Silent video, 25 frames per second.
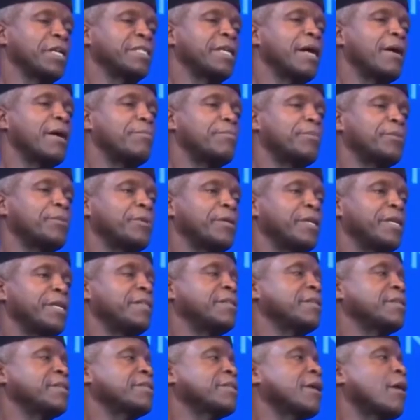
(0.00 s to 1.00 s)
example,
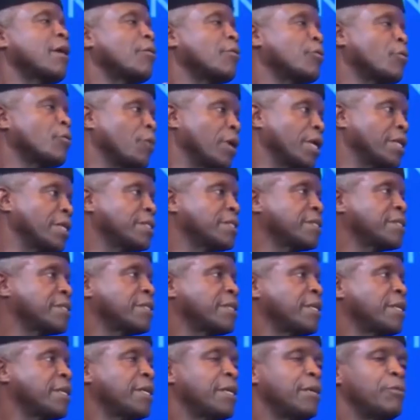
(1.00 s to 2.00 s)
in the Southwest,
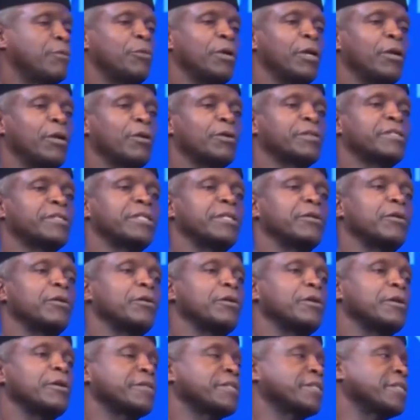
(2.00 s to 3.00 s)
we lost in
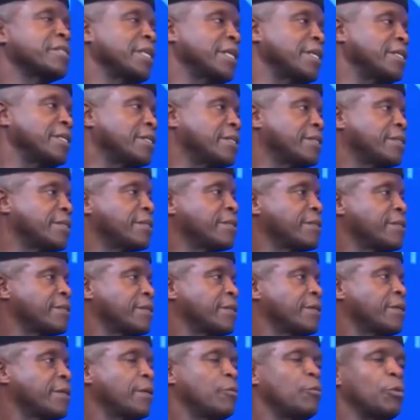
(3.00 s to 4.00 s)
Oyo State.
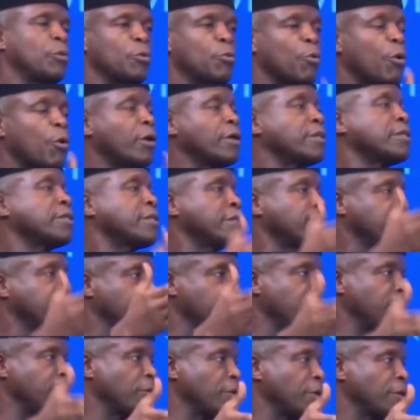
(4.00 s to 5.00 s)
We won
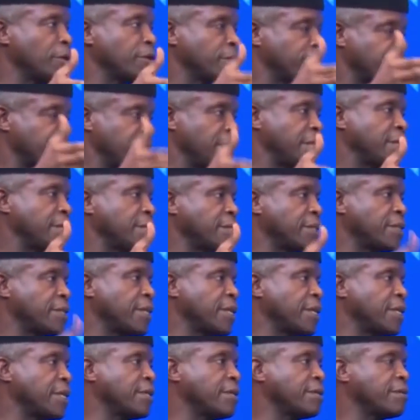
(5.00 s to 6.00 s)
in Oyo State
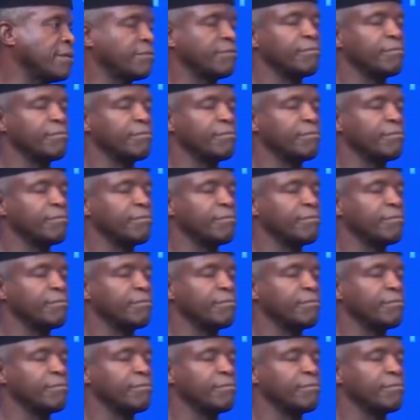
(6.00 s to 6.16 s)
in